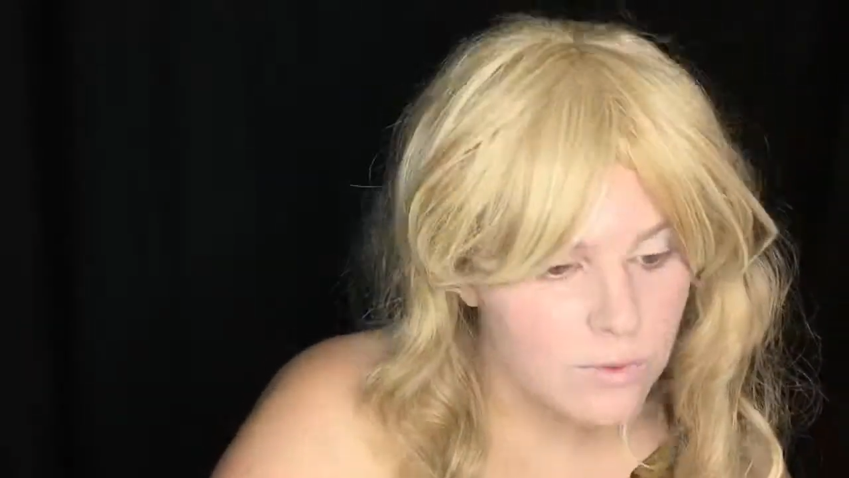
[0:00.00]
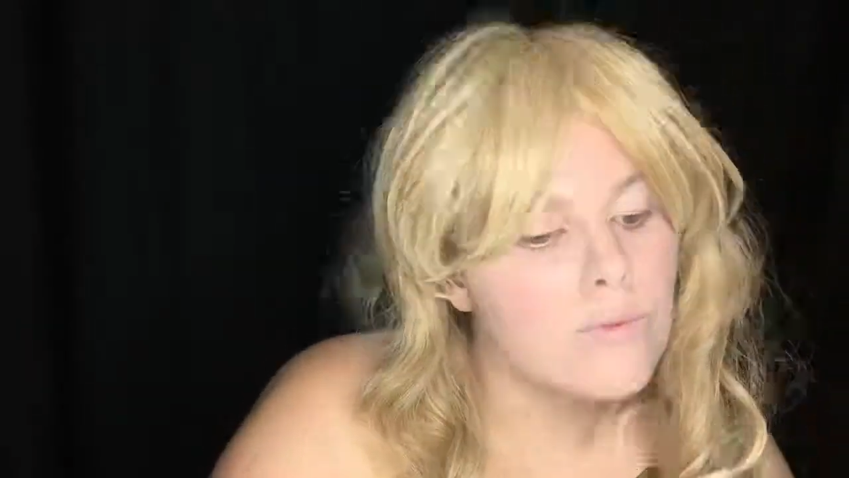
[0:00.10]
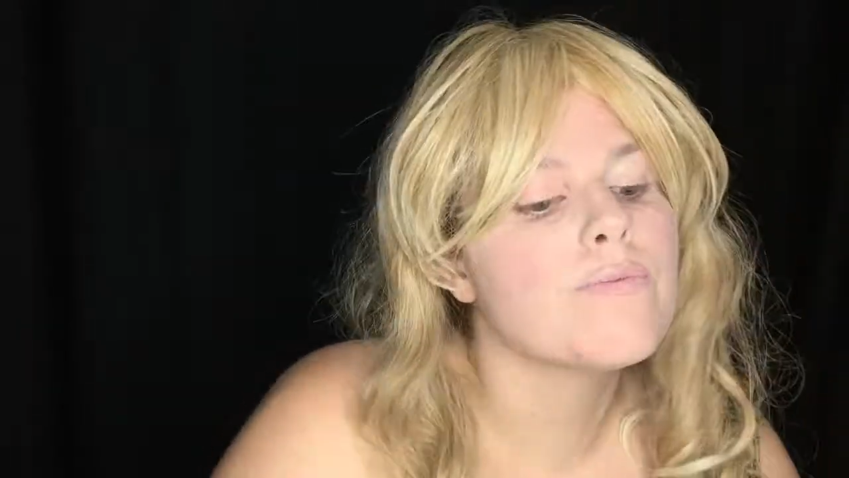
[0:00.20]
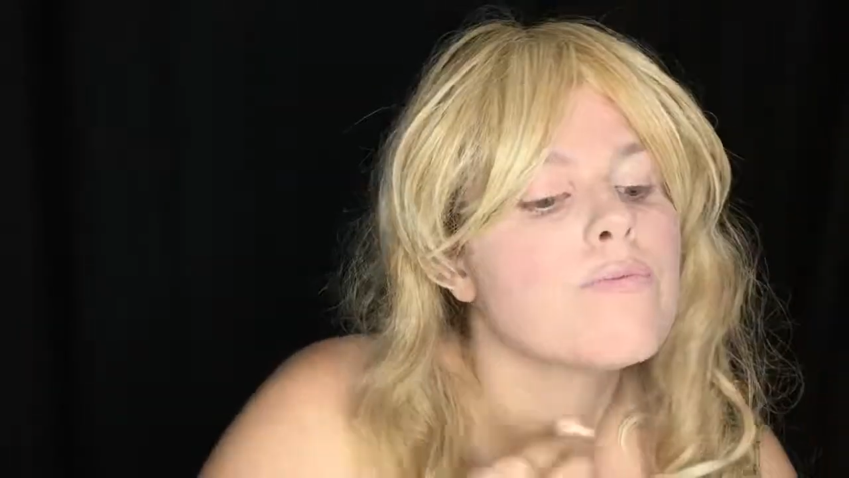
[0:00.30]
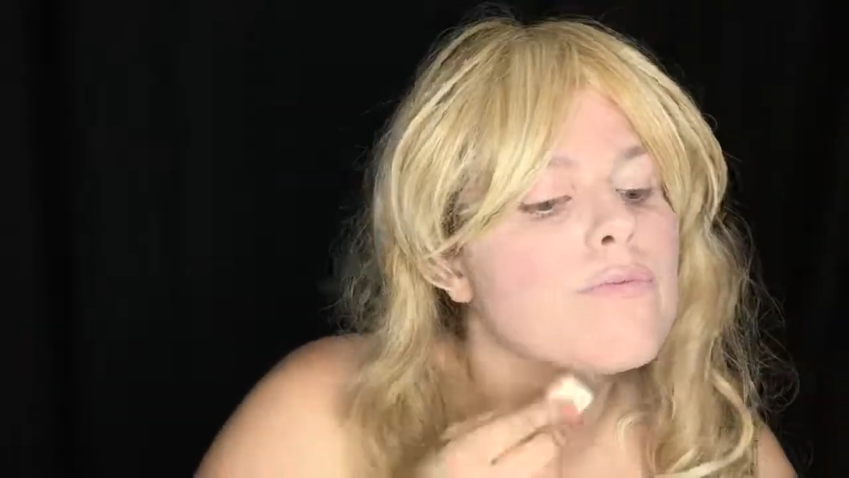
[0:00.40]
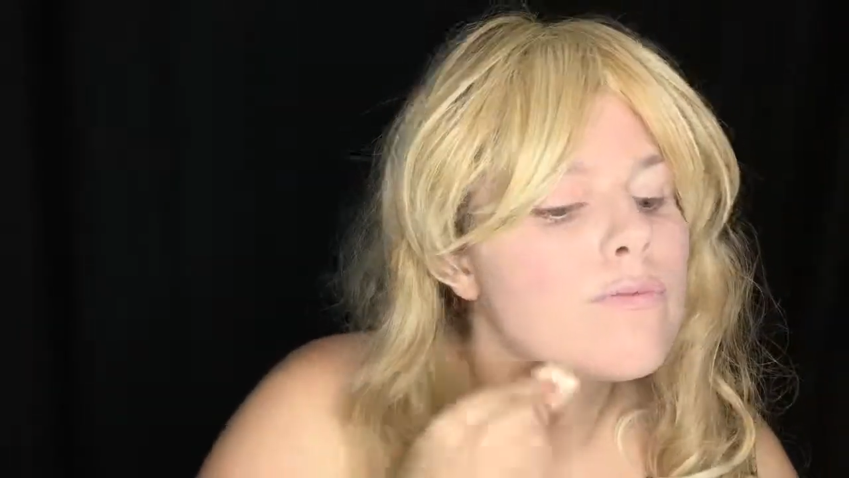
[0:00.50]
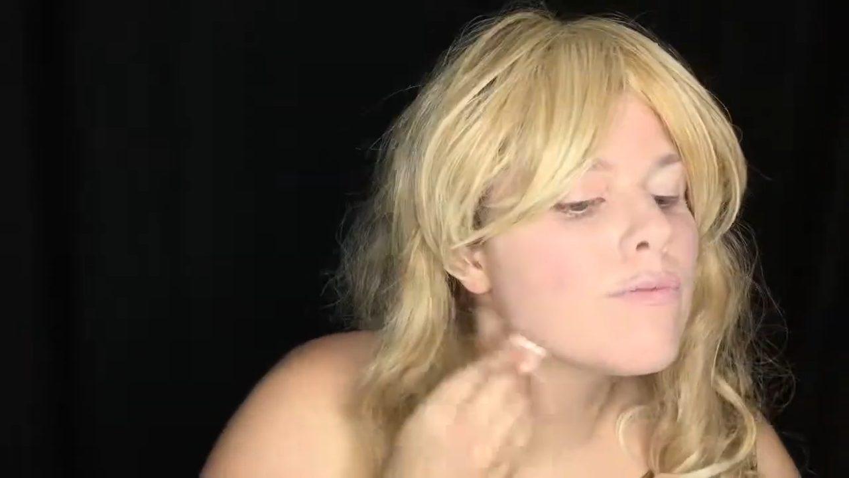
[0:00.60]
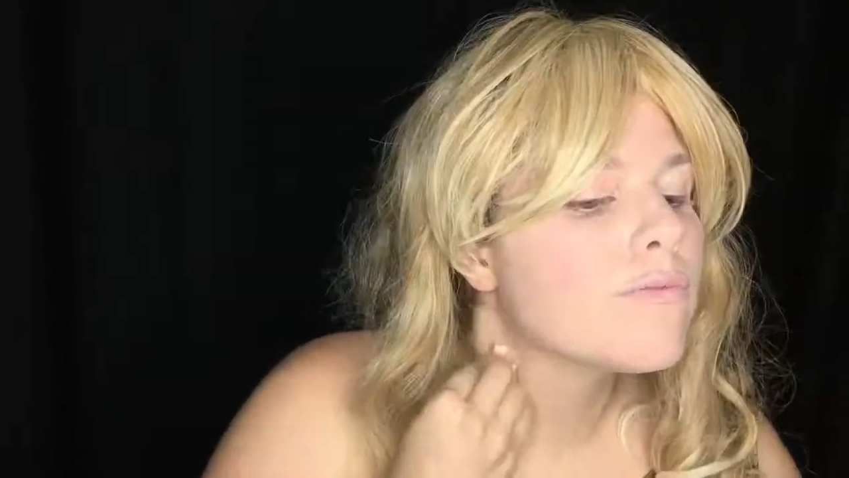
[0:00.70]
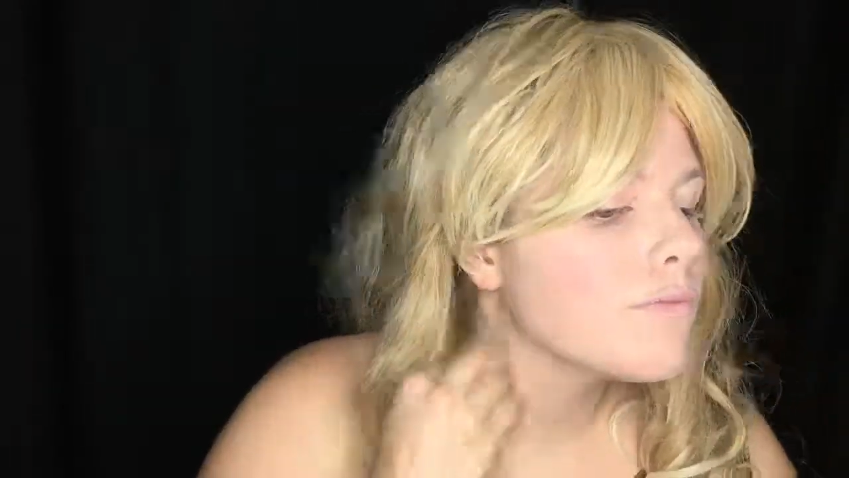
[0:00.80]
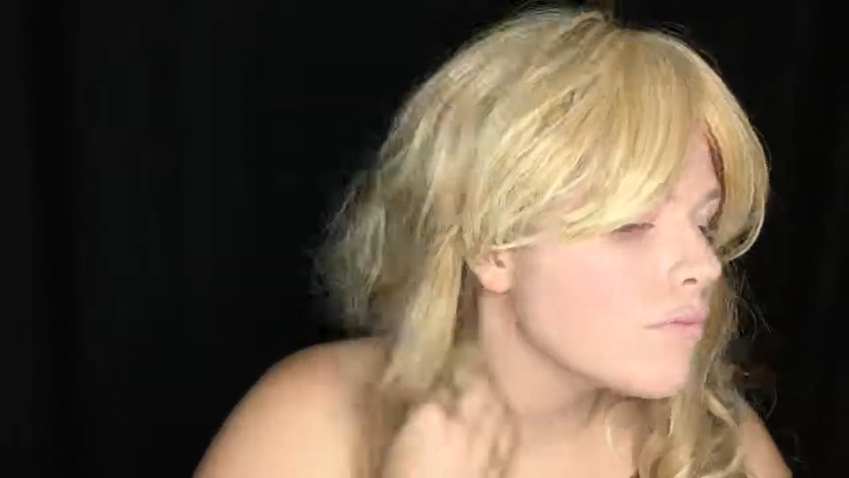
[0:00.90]
what
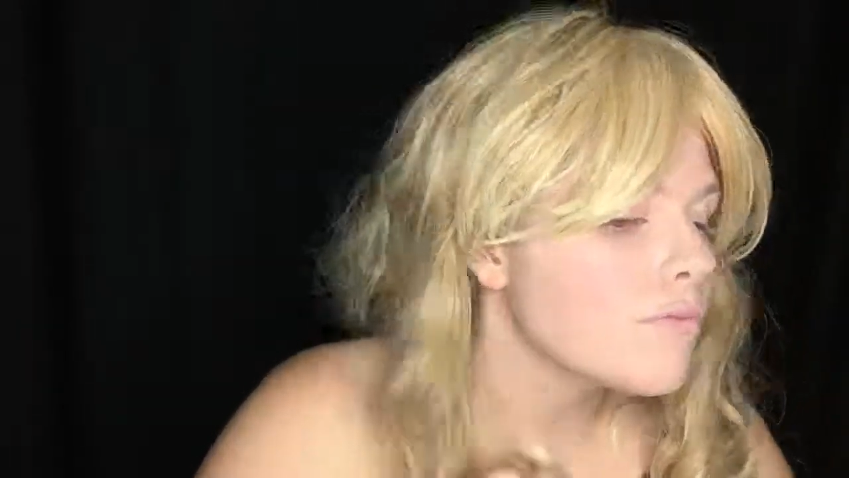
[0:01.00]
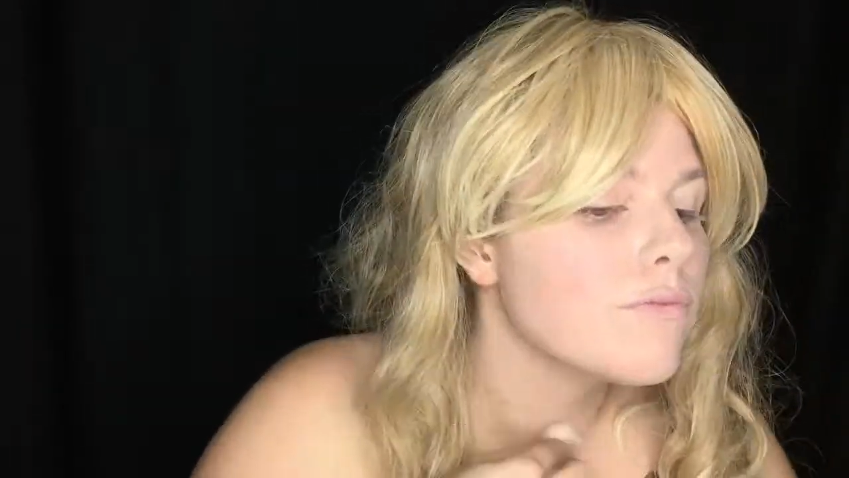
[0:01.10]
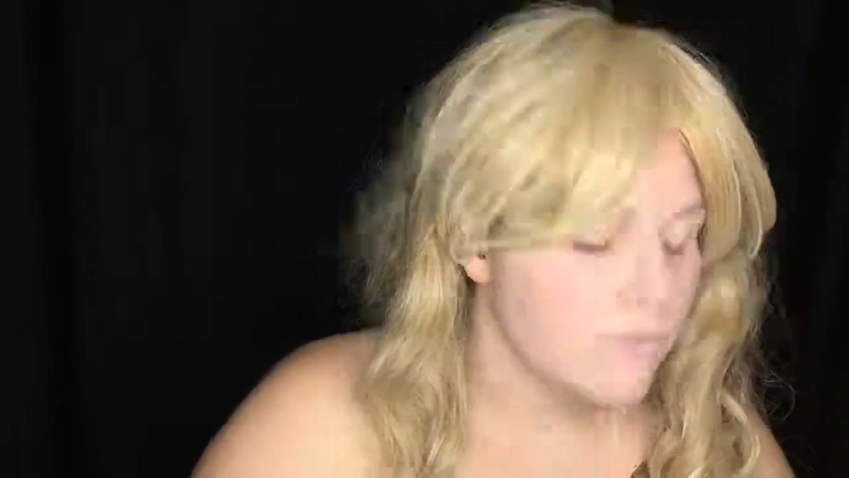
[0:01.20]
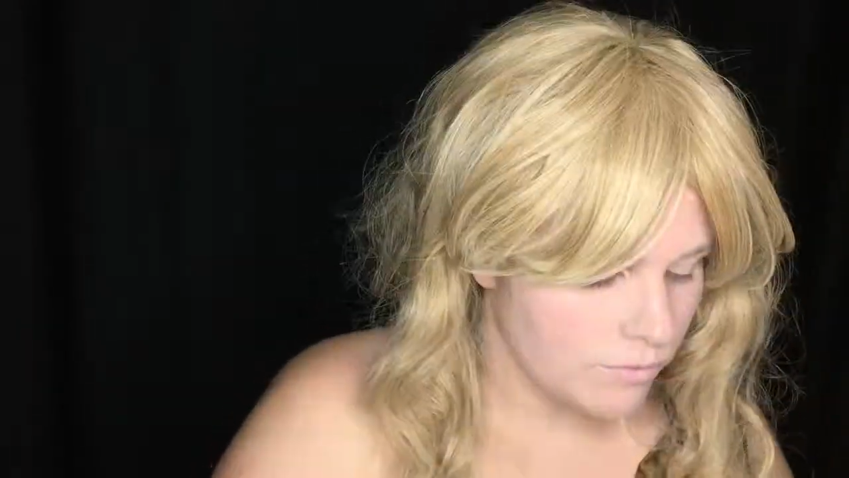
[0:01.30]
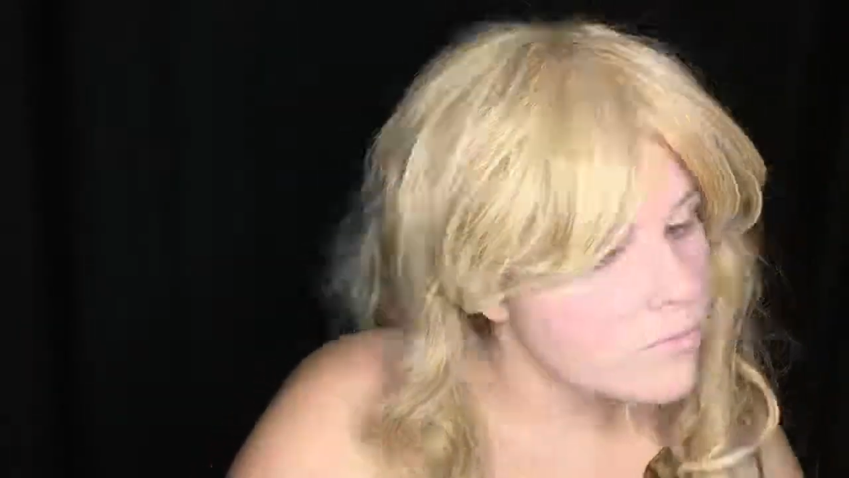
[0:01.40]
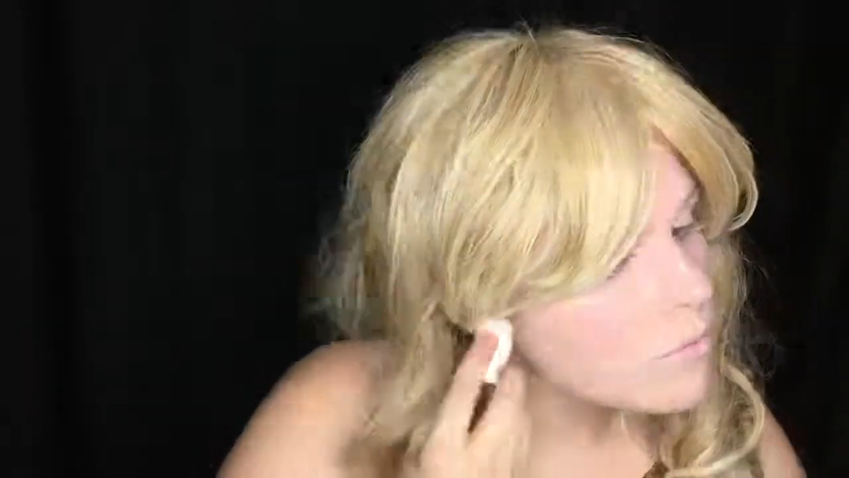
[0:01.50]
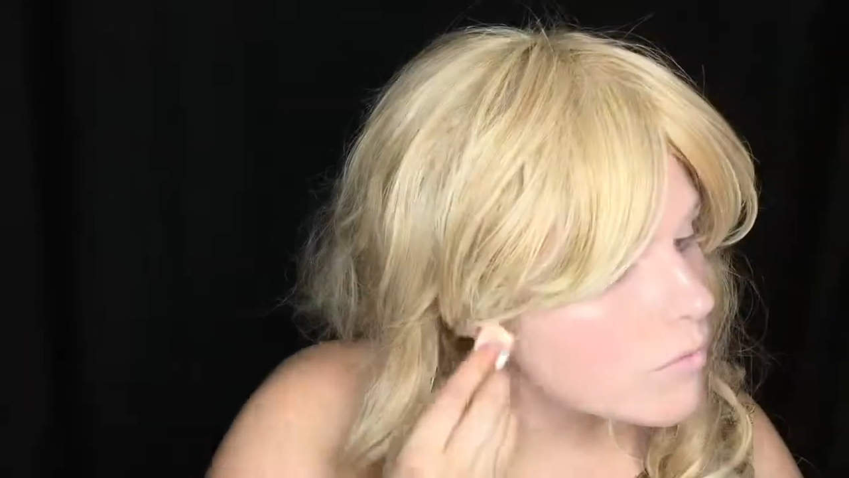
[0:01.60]
Stephen King wrote